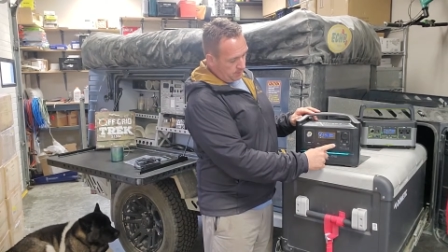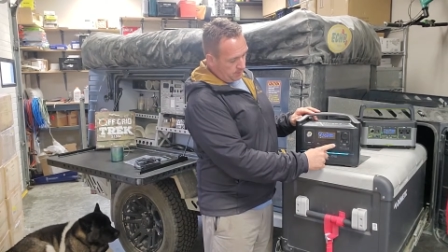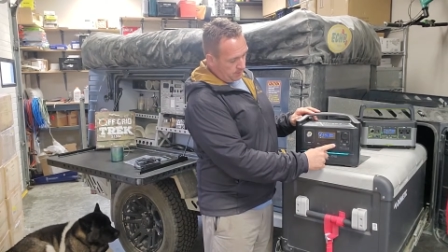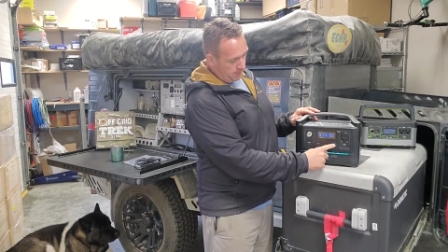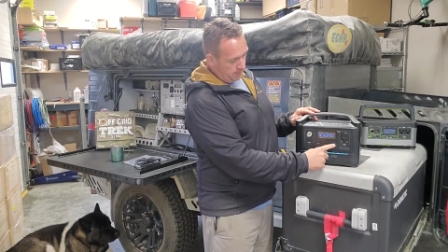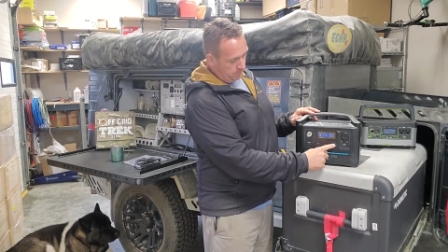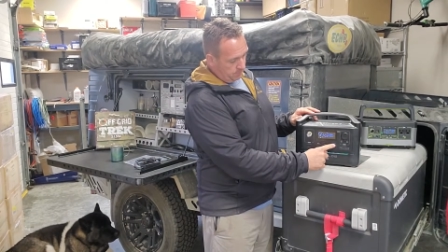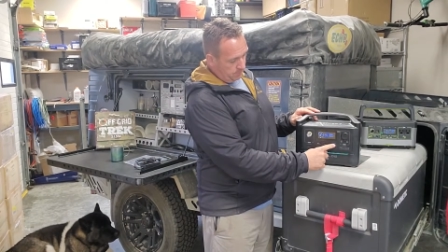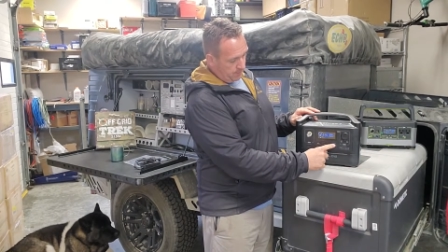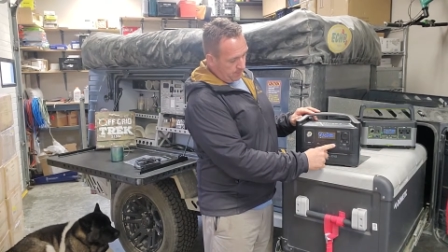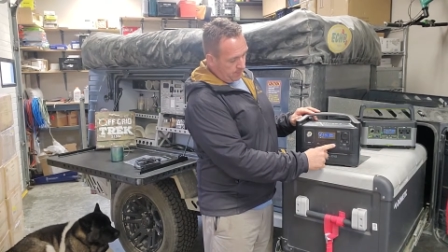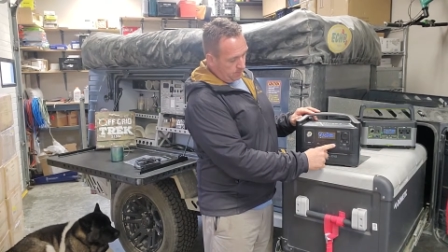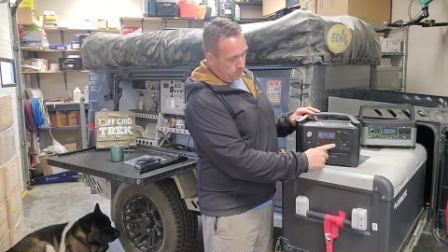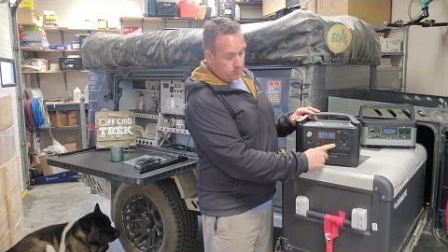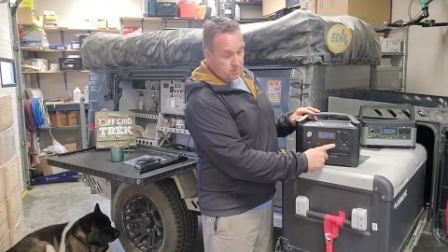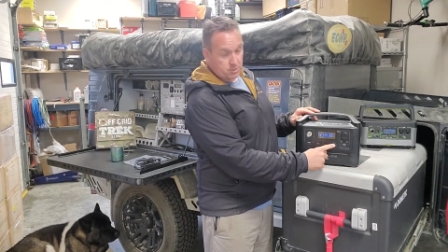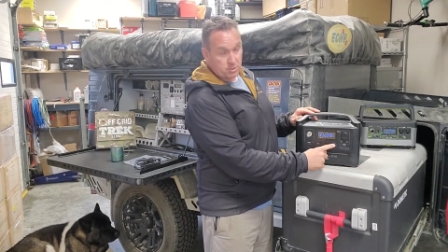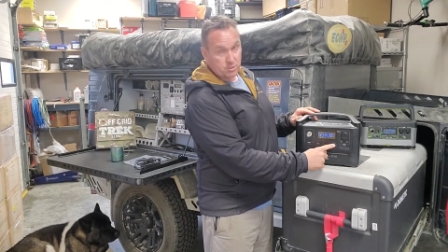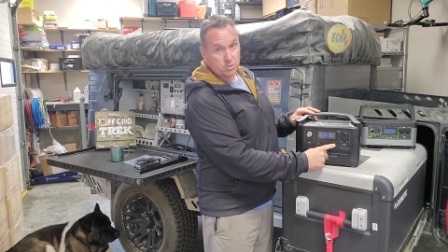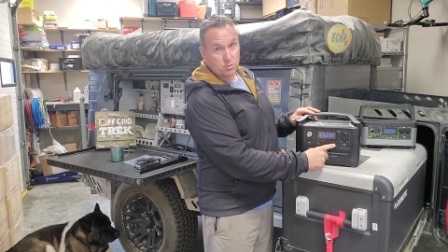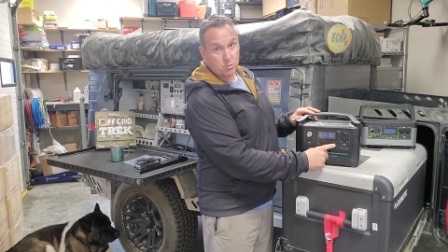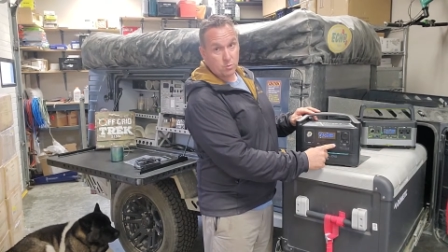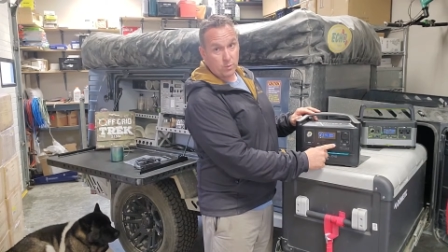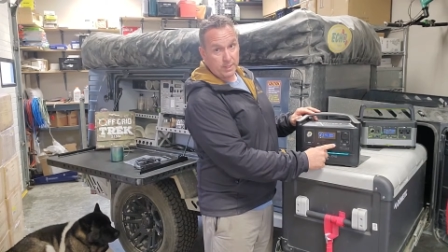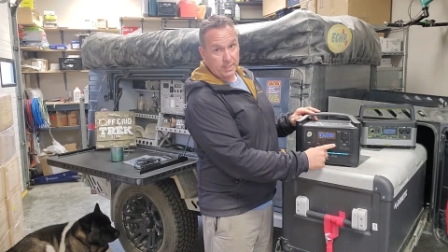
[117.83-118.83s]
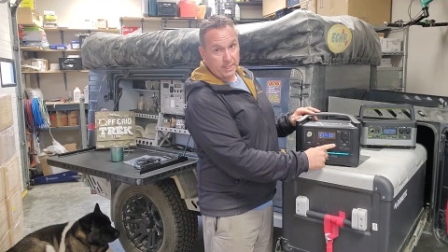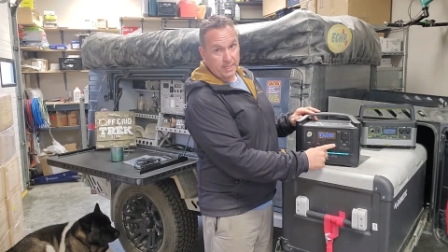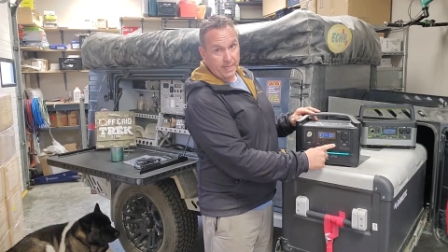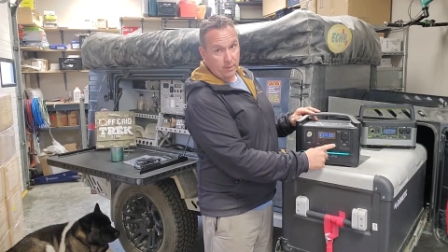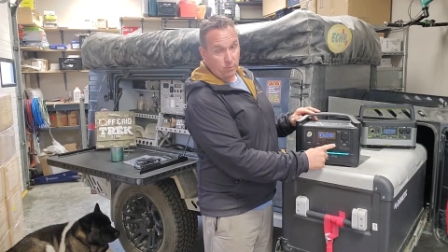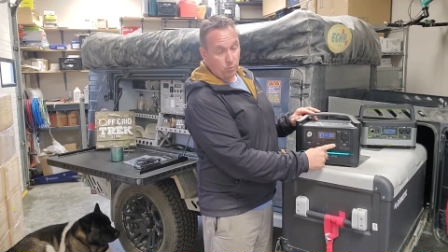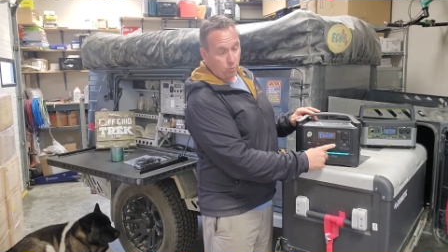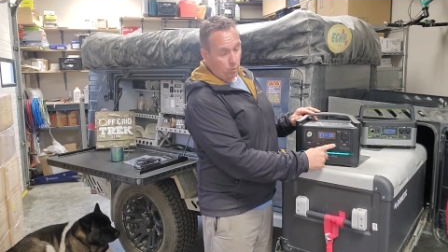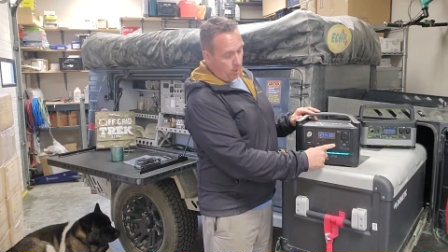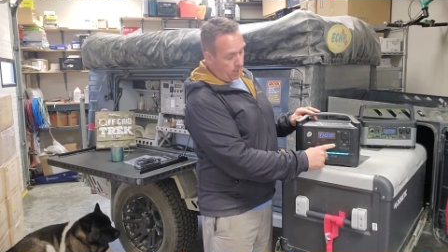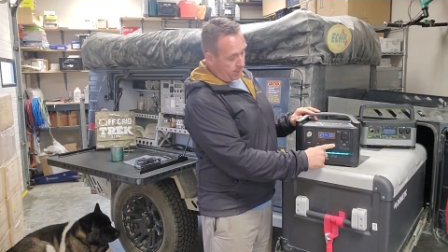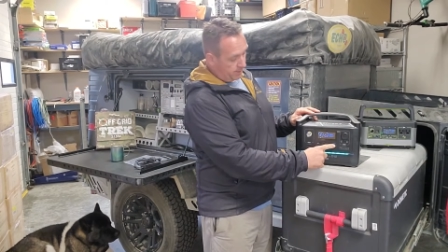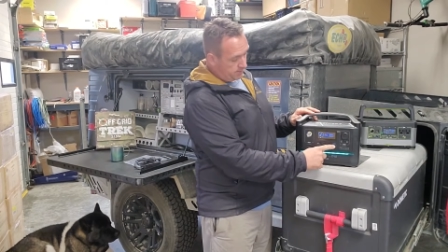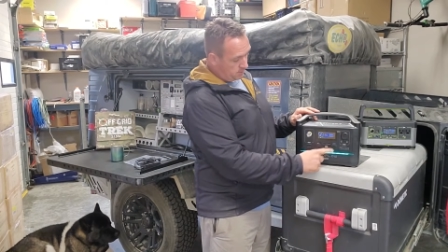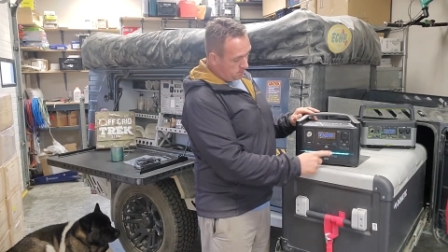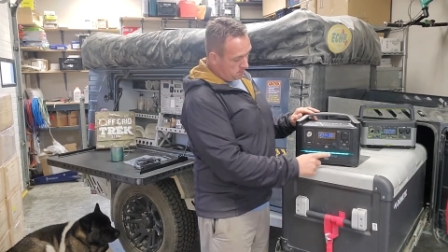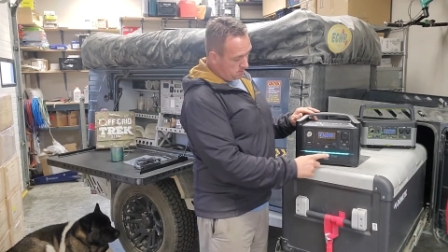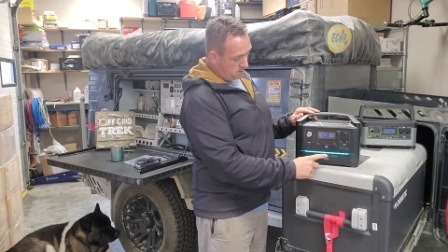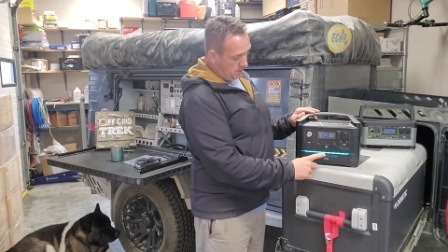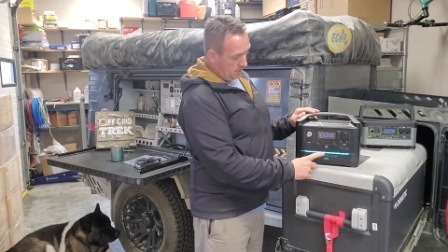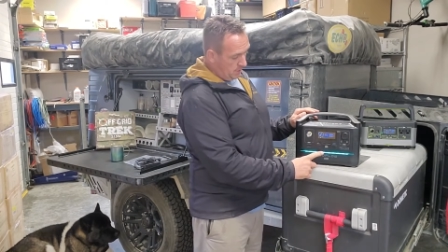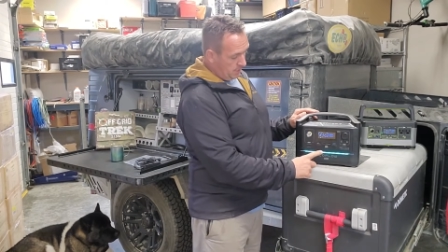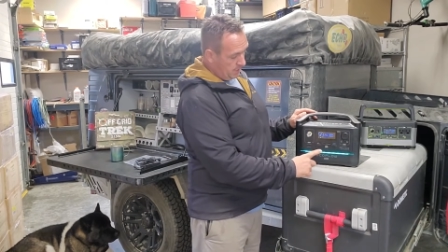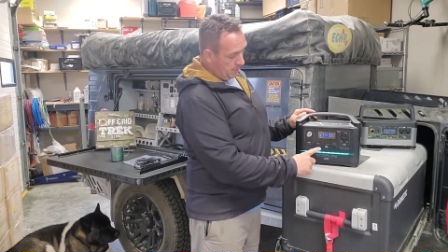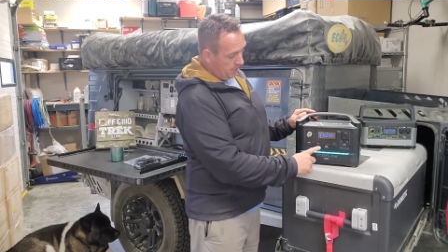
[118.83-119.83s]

Type A, which is 28 watts.